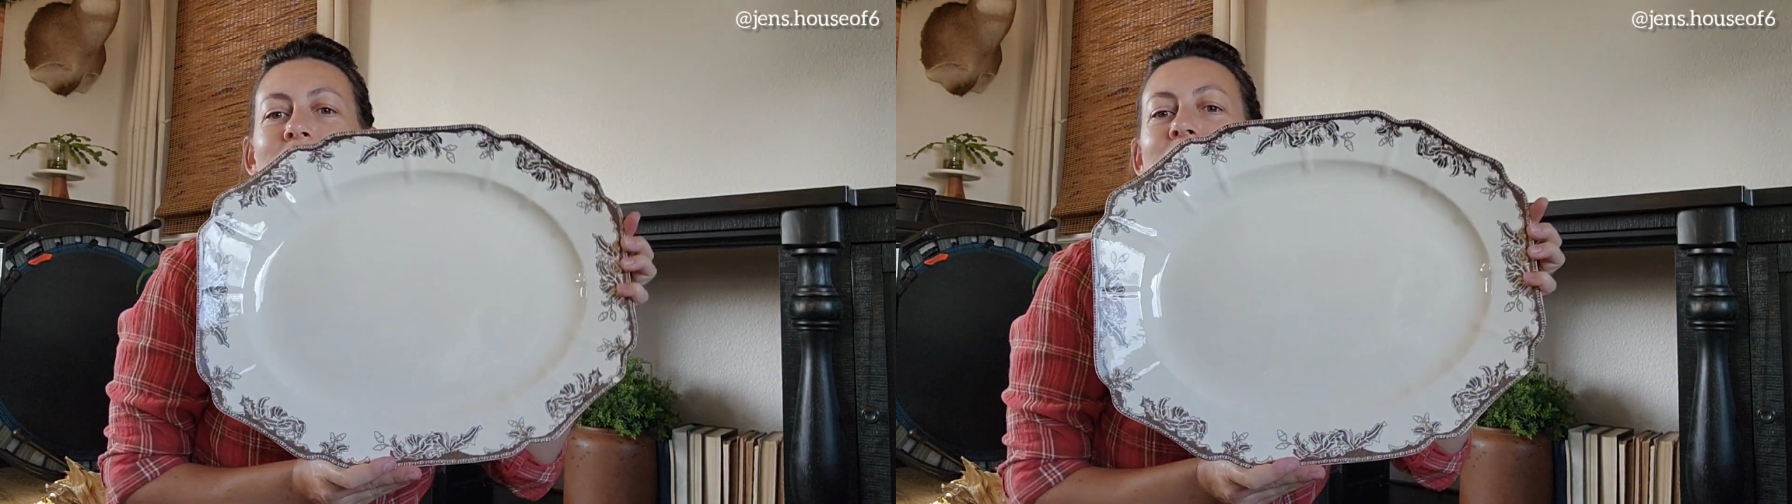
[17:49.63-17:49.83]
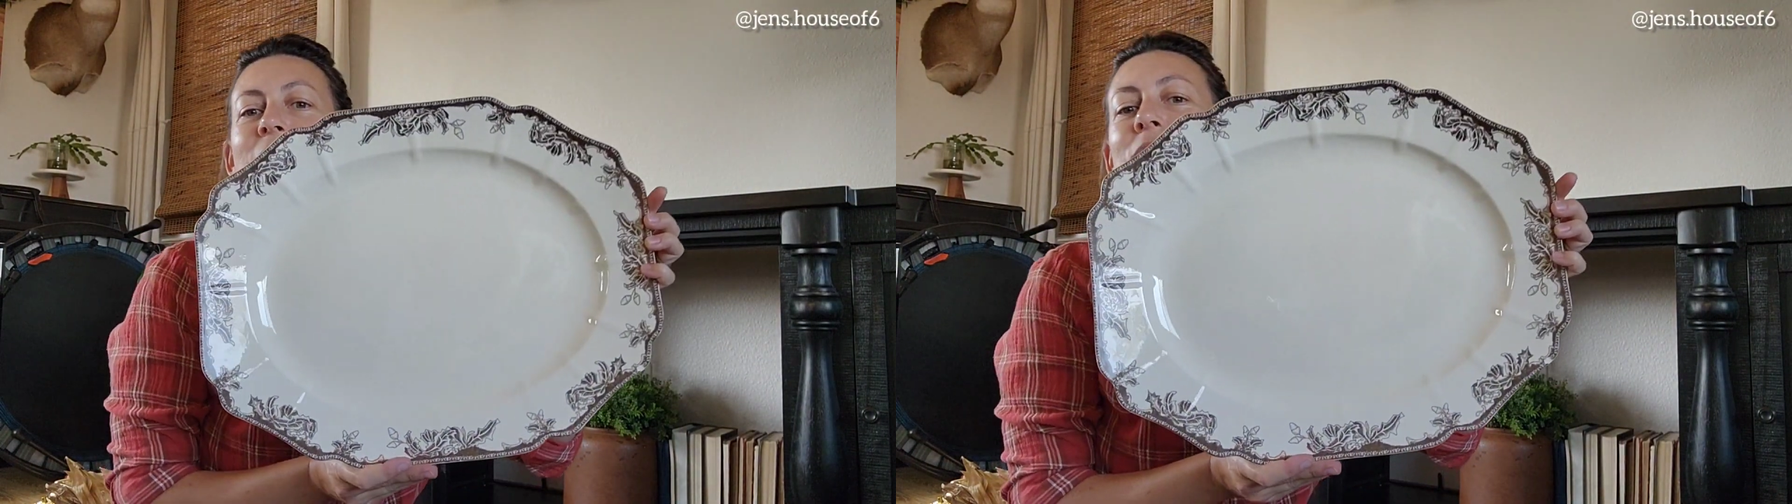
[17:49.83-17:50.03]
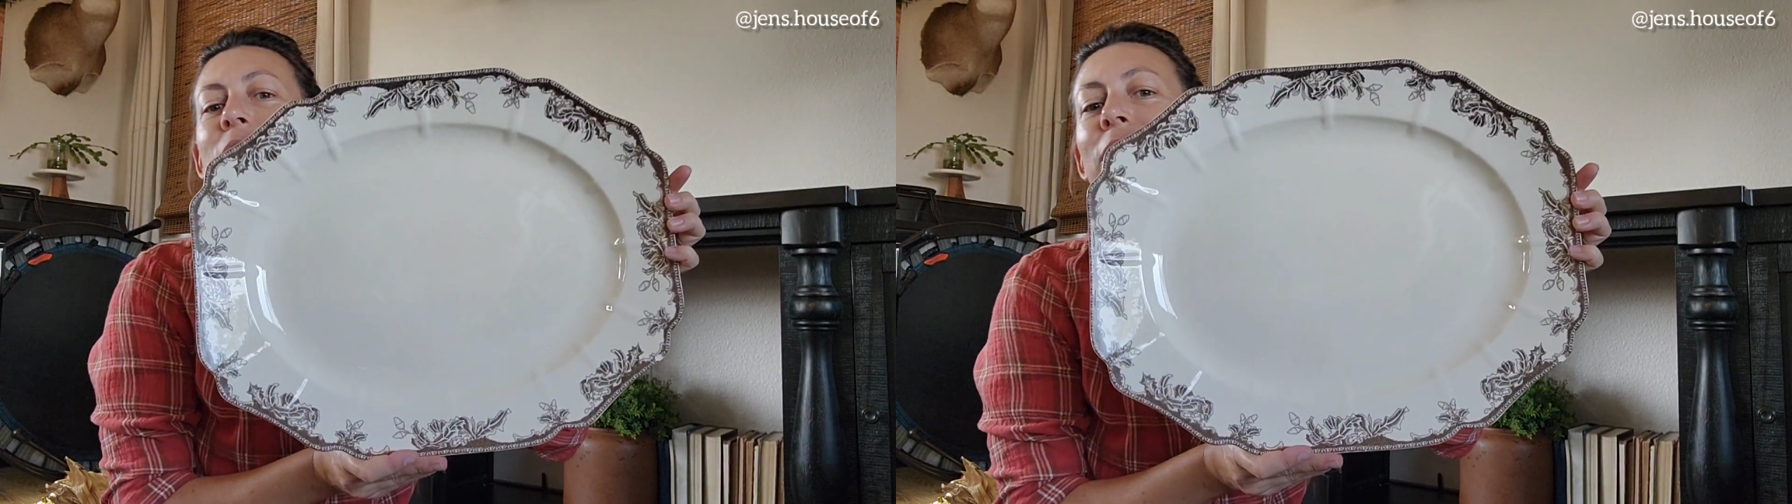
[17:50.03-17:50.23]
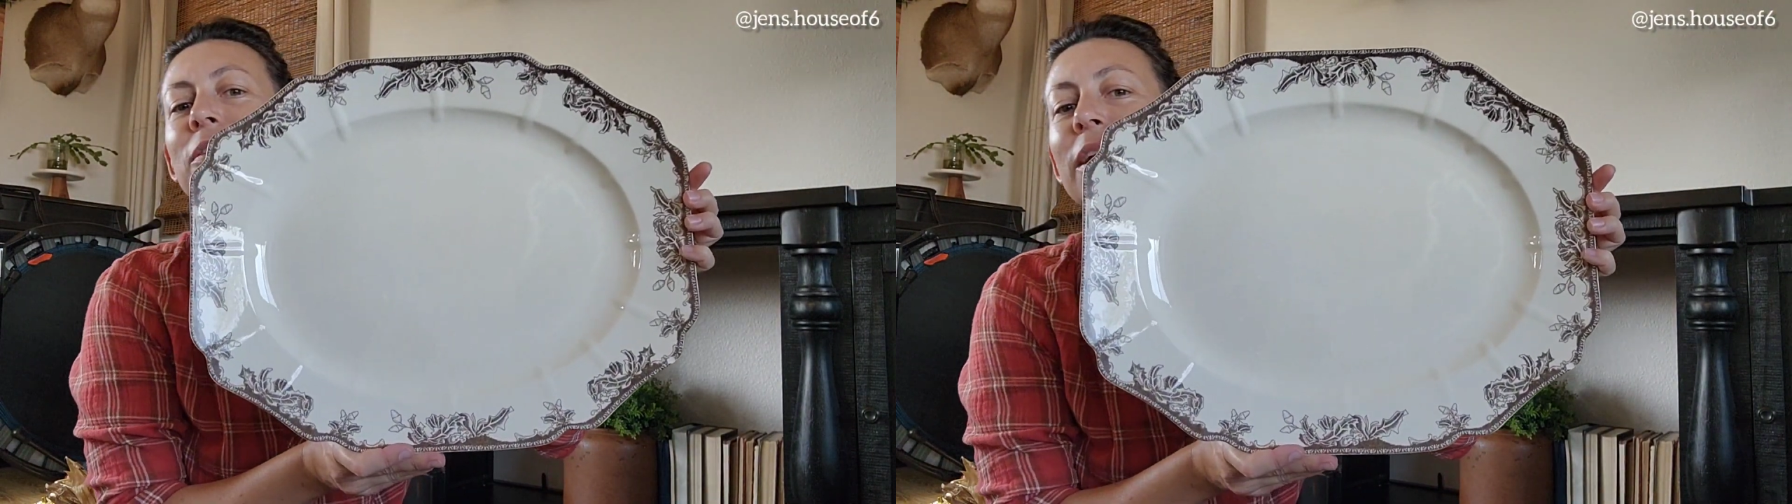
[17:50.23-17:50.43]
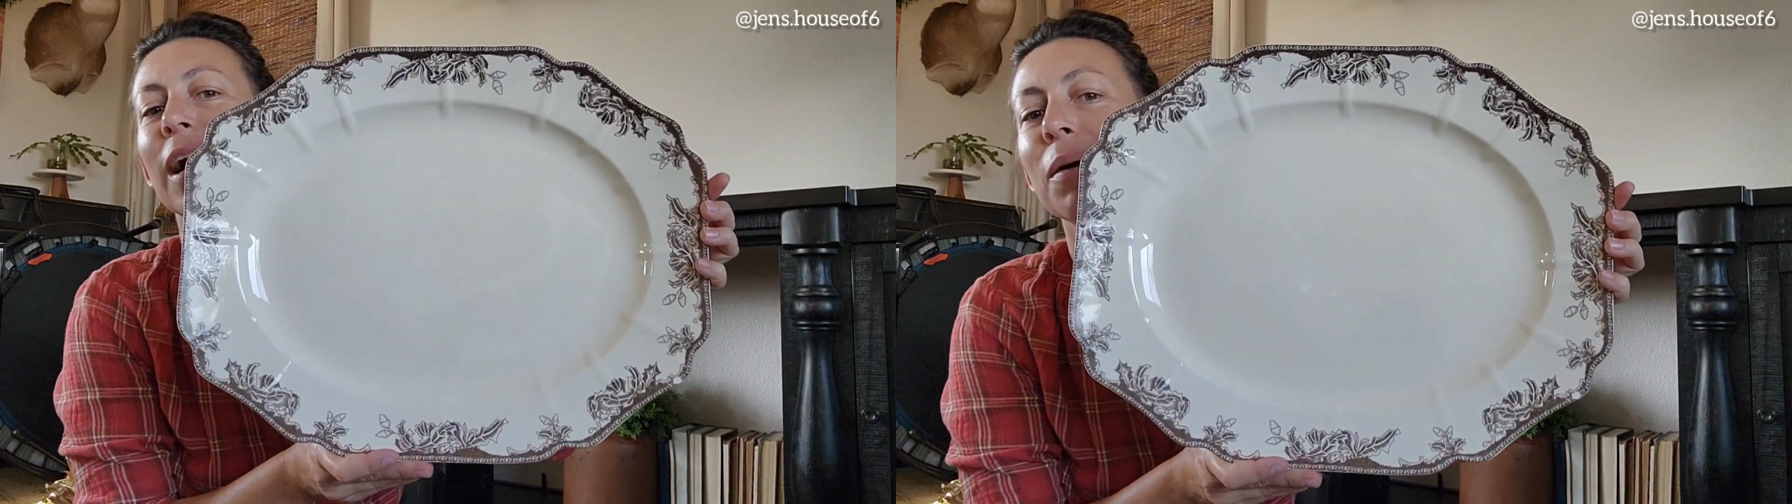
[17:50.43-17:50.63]
clothes
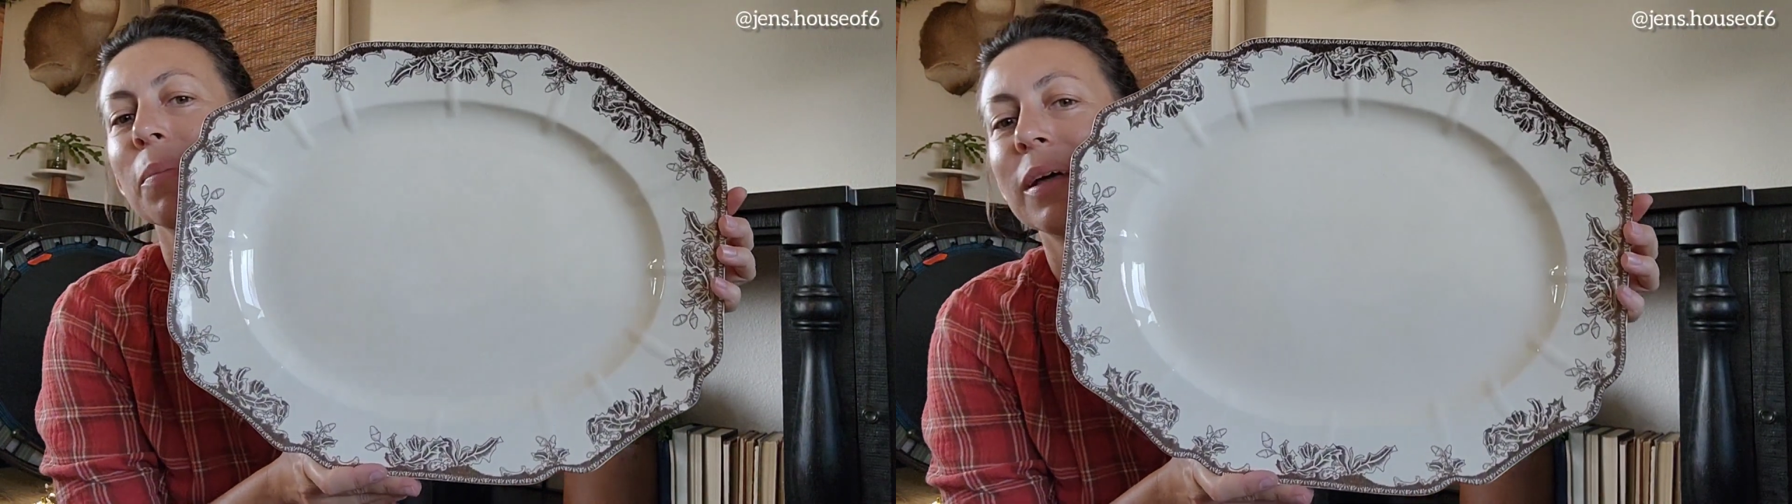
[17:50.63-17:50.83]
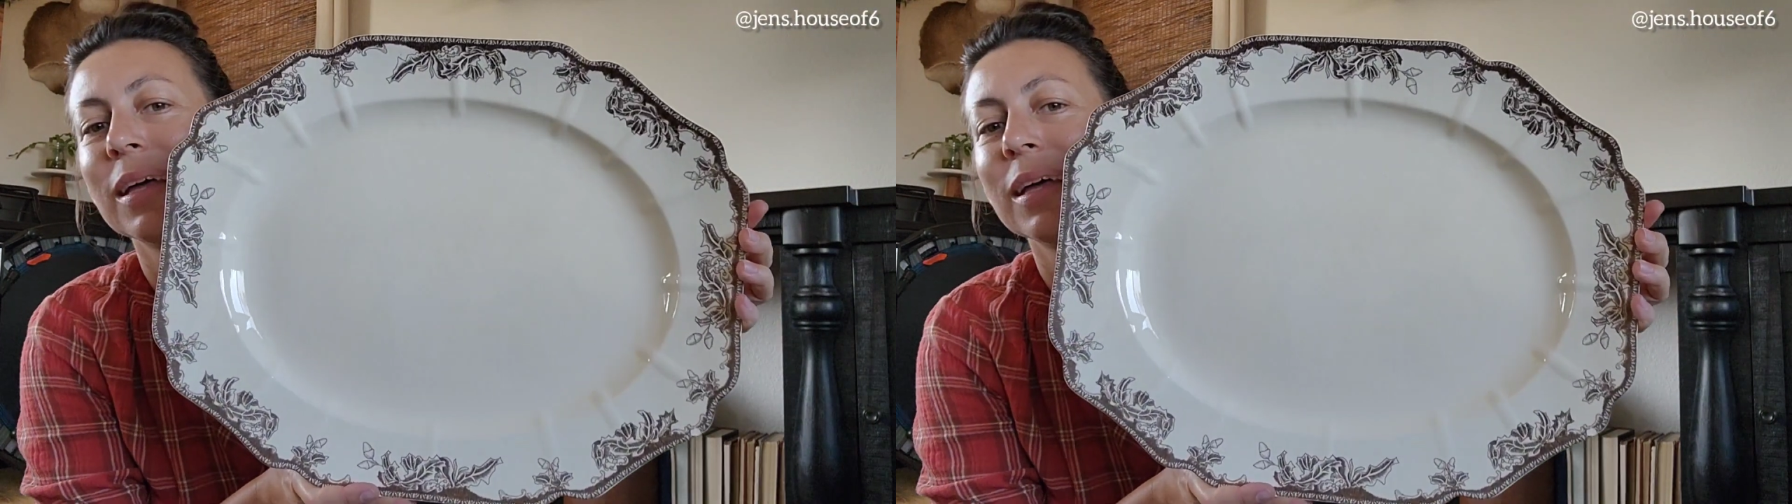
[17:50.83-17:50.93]
growing up.